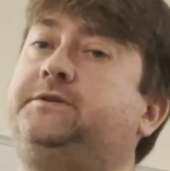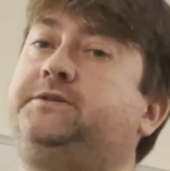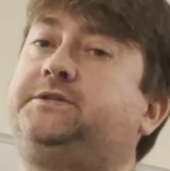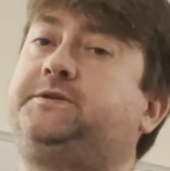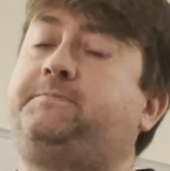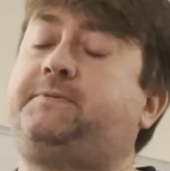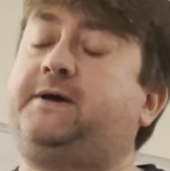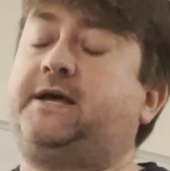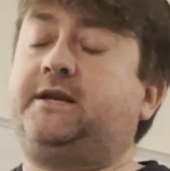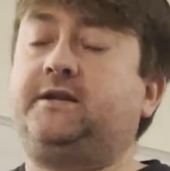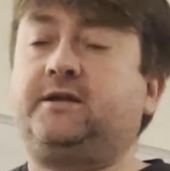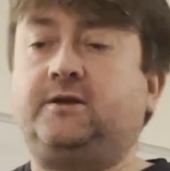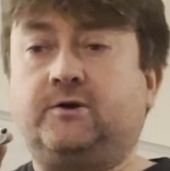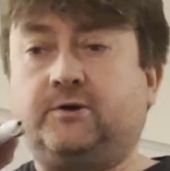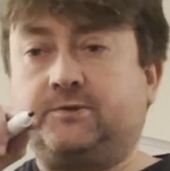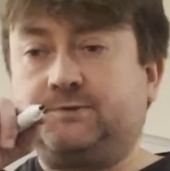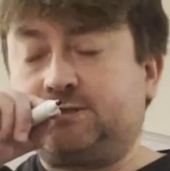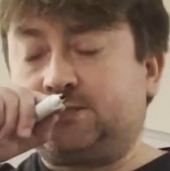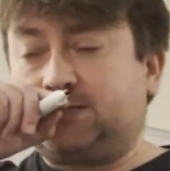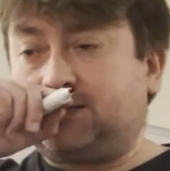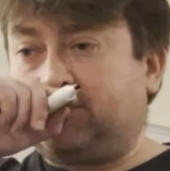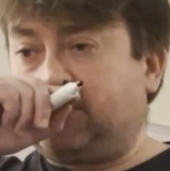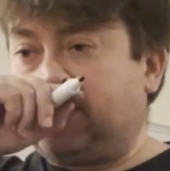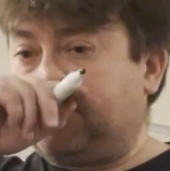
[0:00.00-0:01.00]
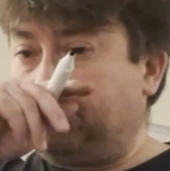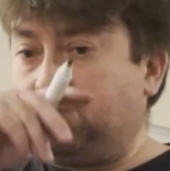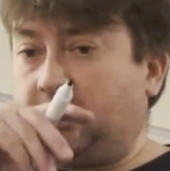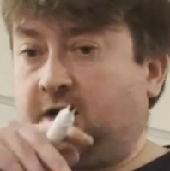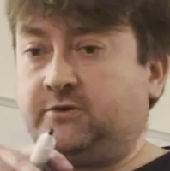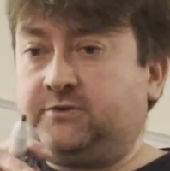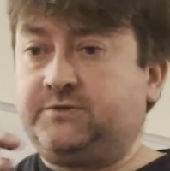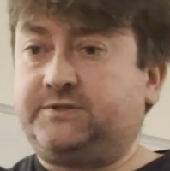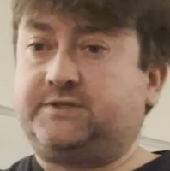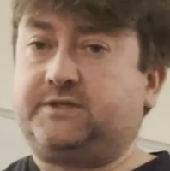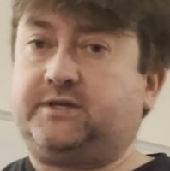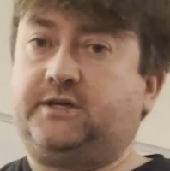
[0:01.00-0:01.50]
depending on some of the
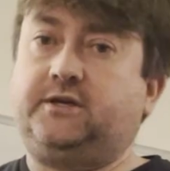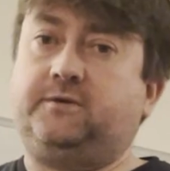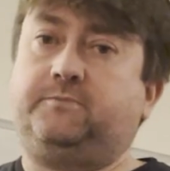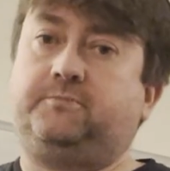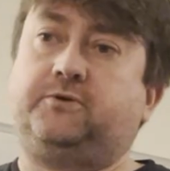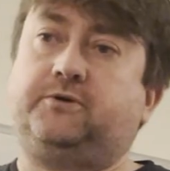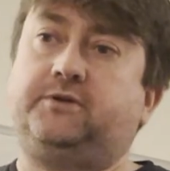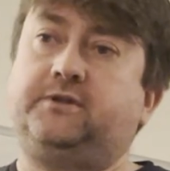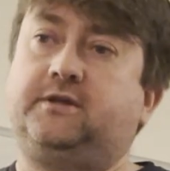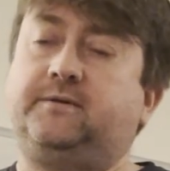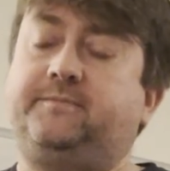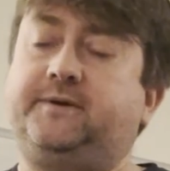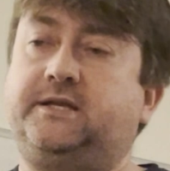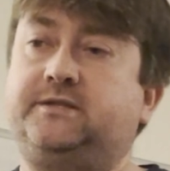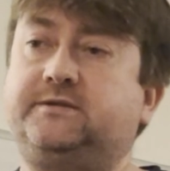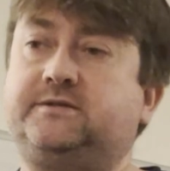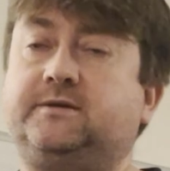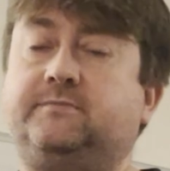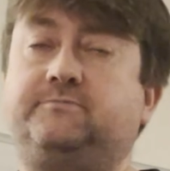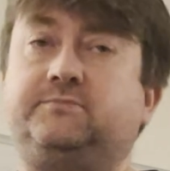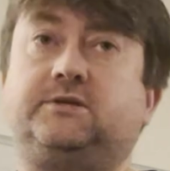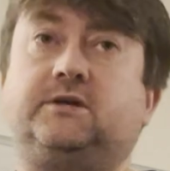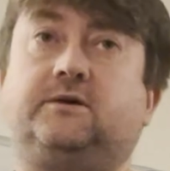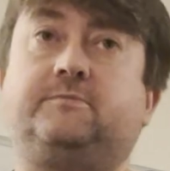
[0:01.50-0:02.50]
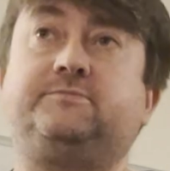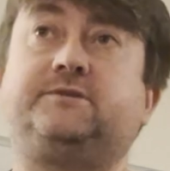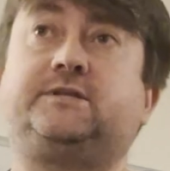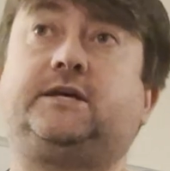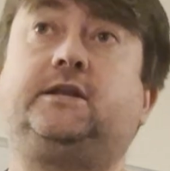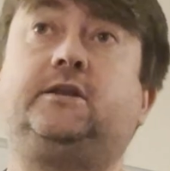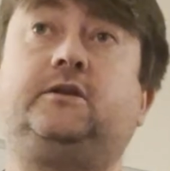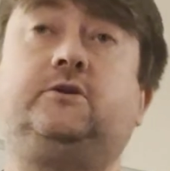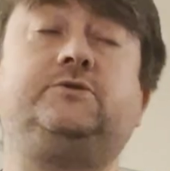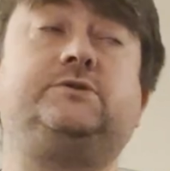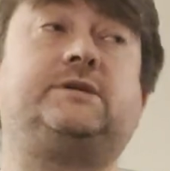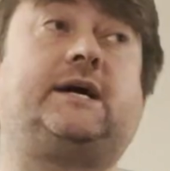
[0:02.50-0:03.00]
modes that you put them in, sometimes they
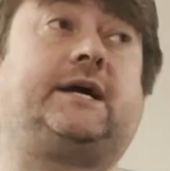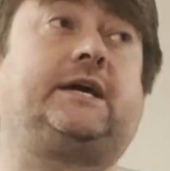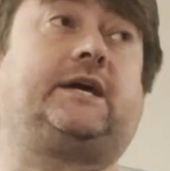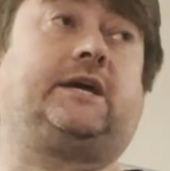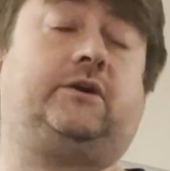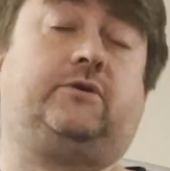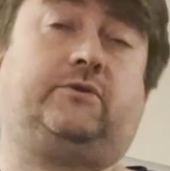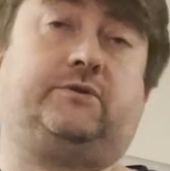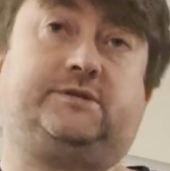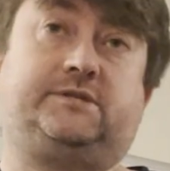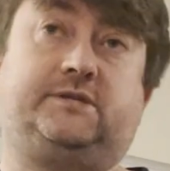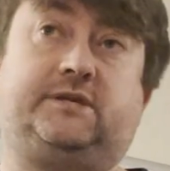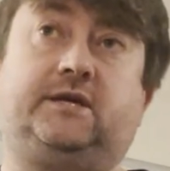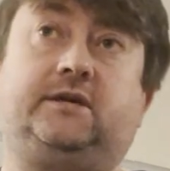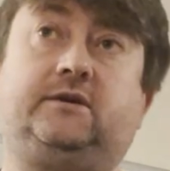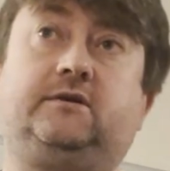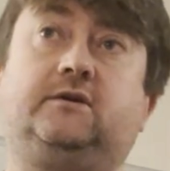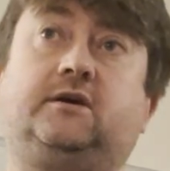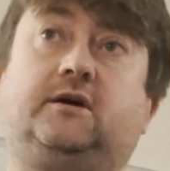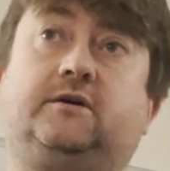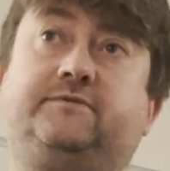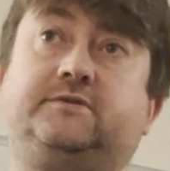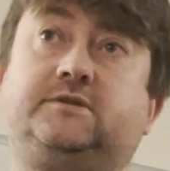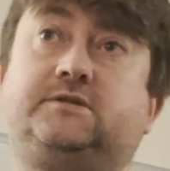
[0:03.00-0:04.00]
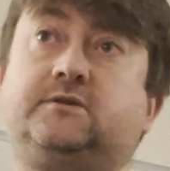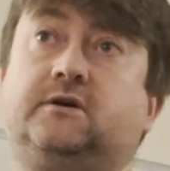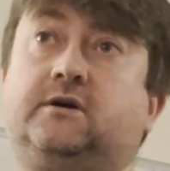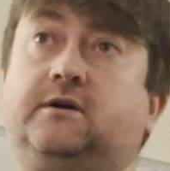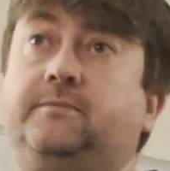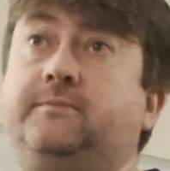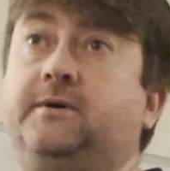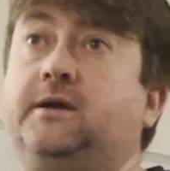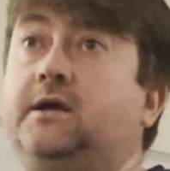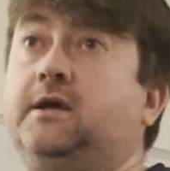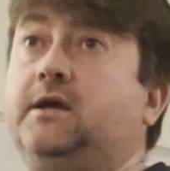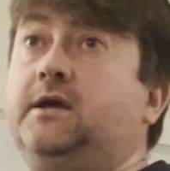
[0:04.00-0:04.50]
lose accuracy over
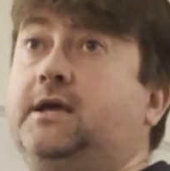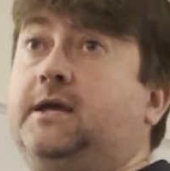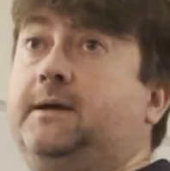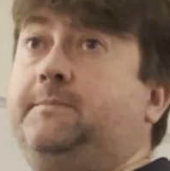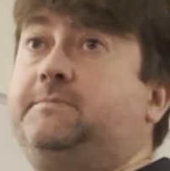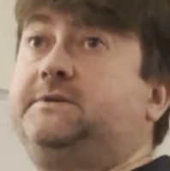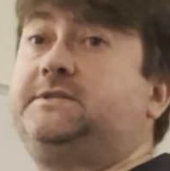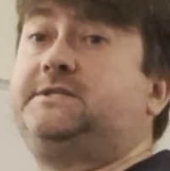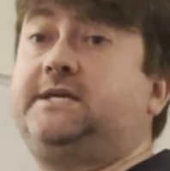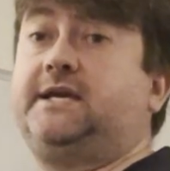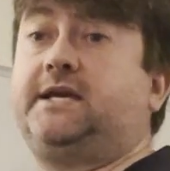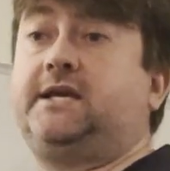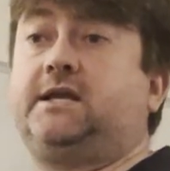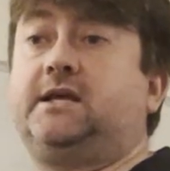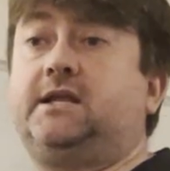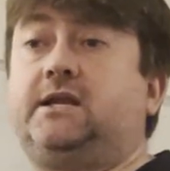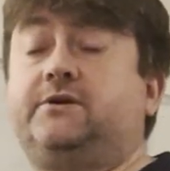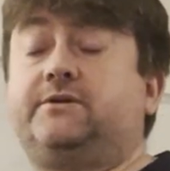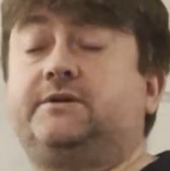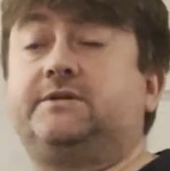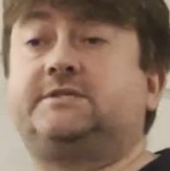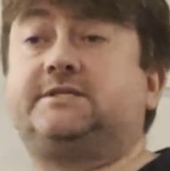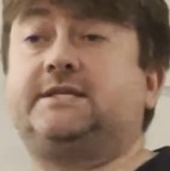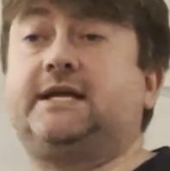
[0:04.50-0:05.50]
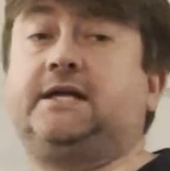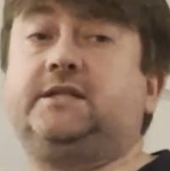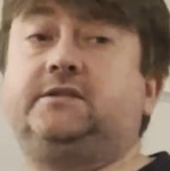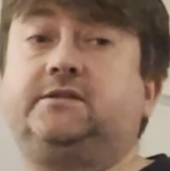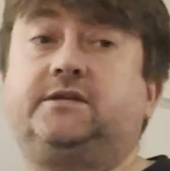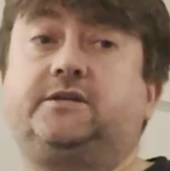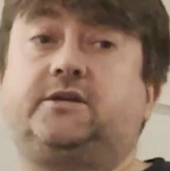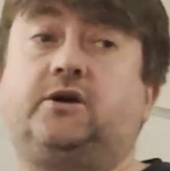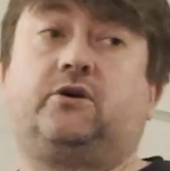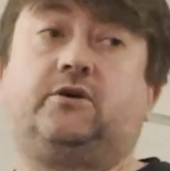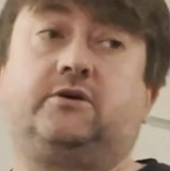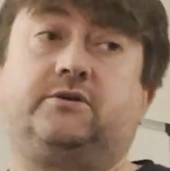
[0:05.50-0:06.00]
time. In particular, a
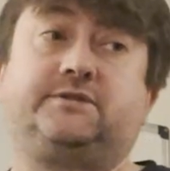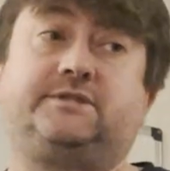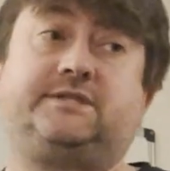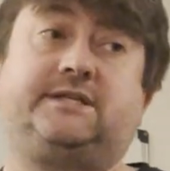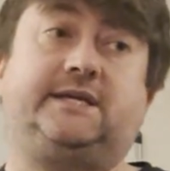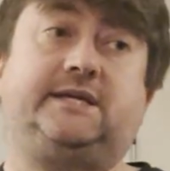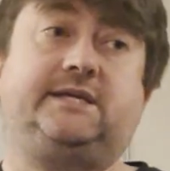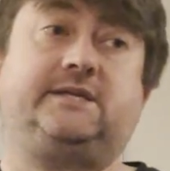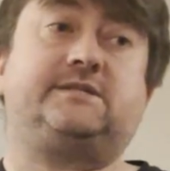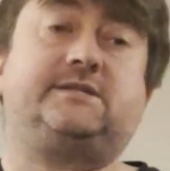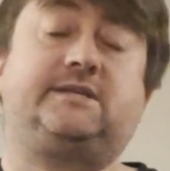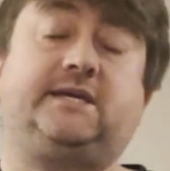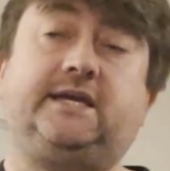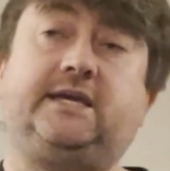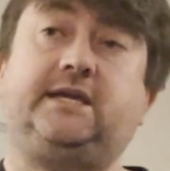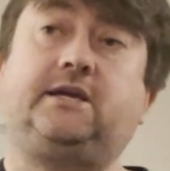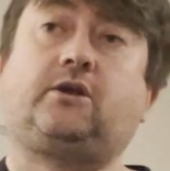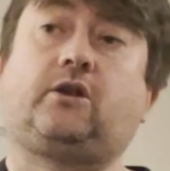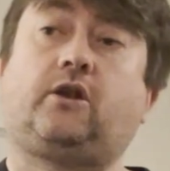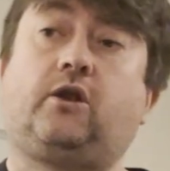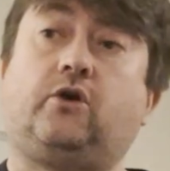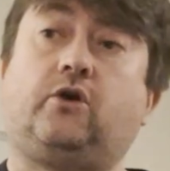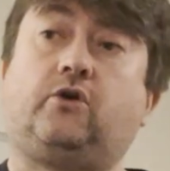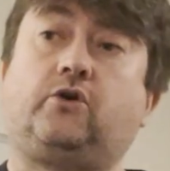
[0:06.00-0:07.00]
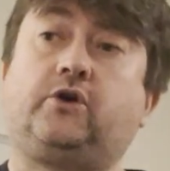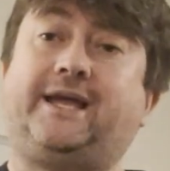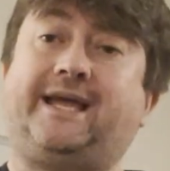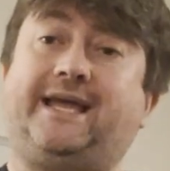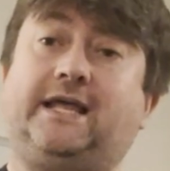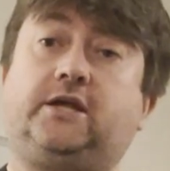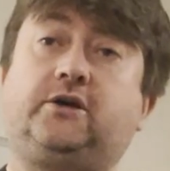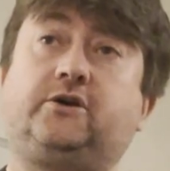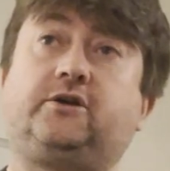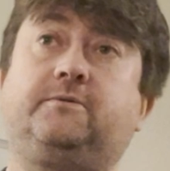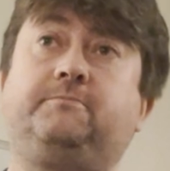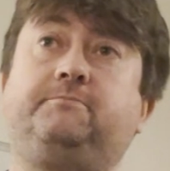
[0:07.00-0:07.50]
standard RTC clock
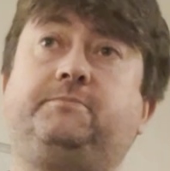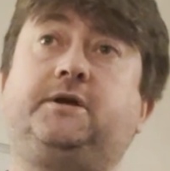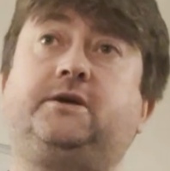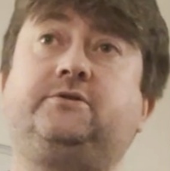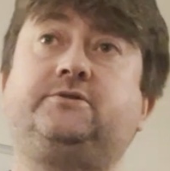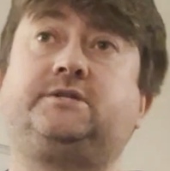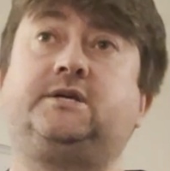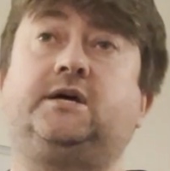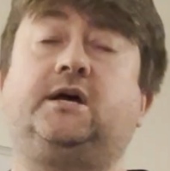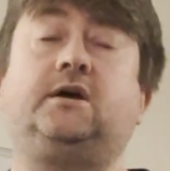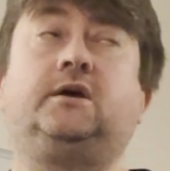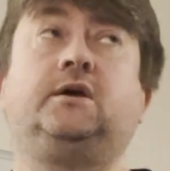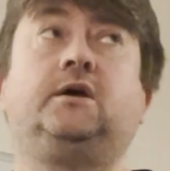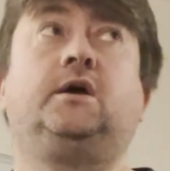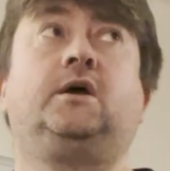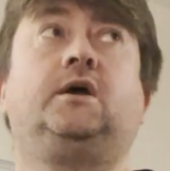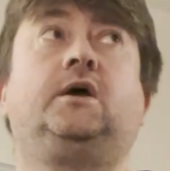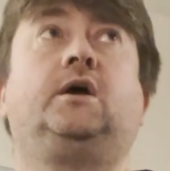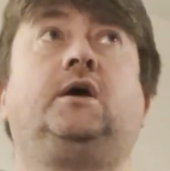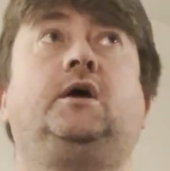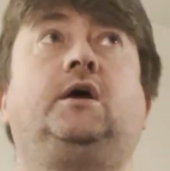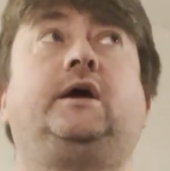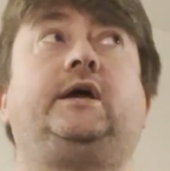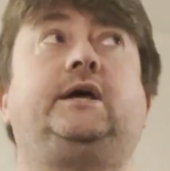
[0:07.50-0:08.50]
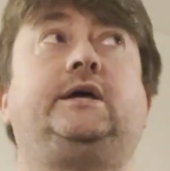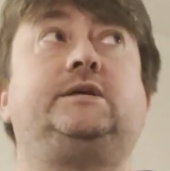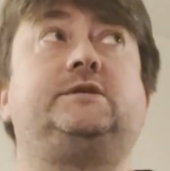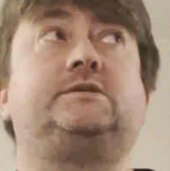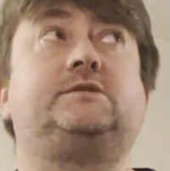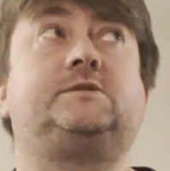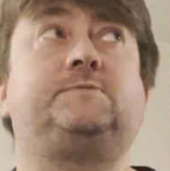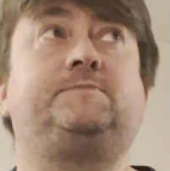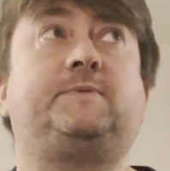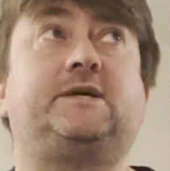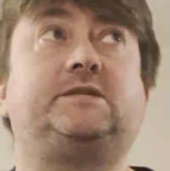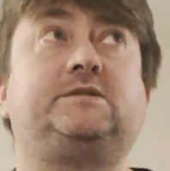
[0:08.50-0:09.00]
in a computer is
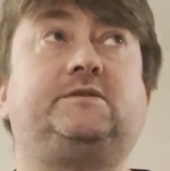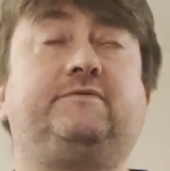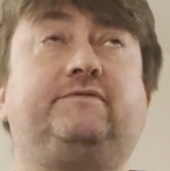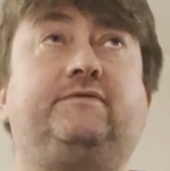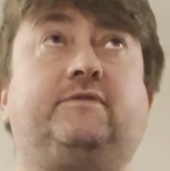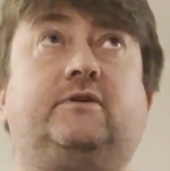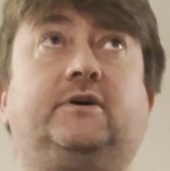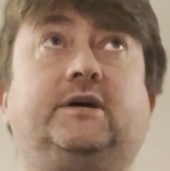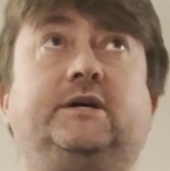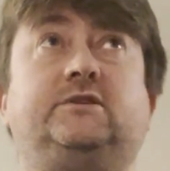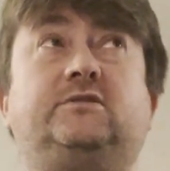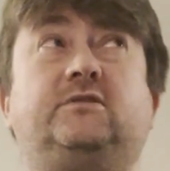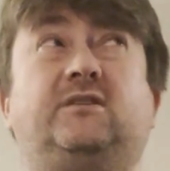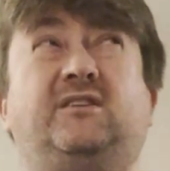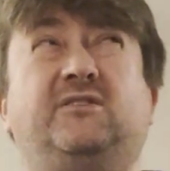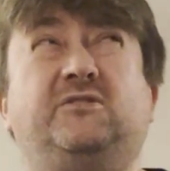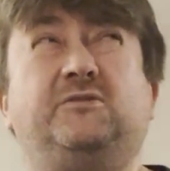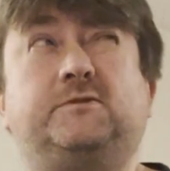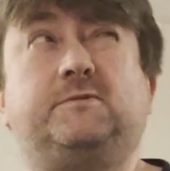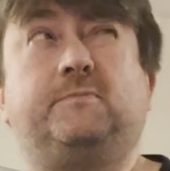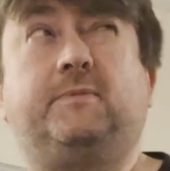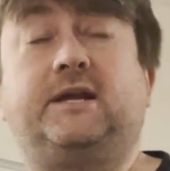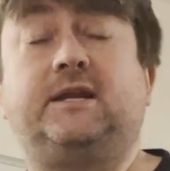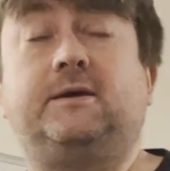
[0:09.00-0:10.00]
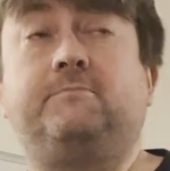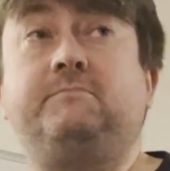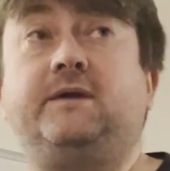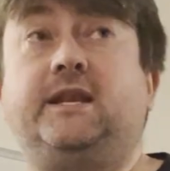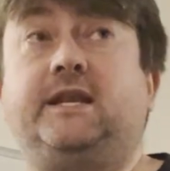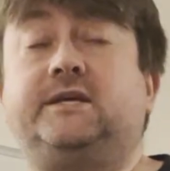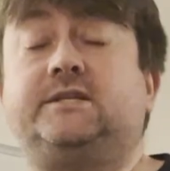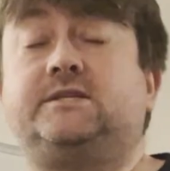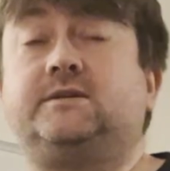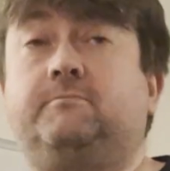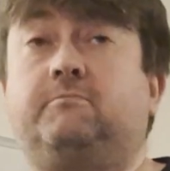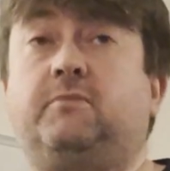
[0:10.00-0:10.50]
specified to lose about a
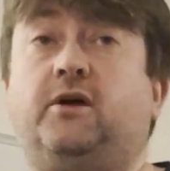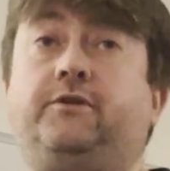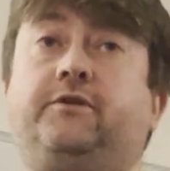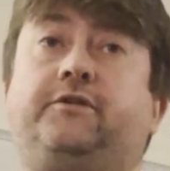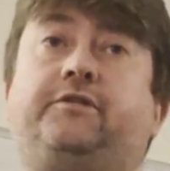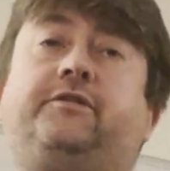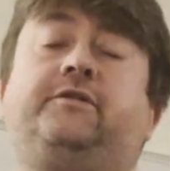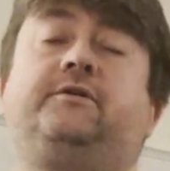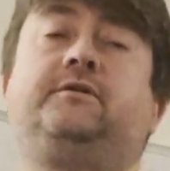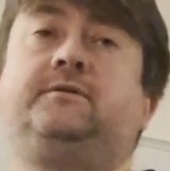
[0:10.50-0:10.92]
minute a month.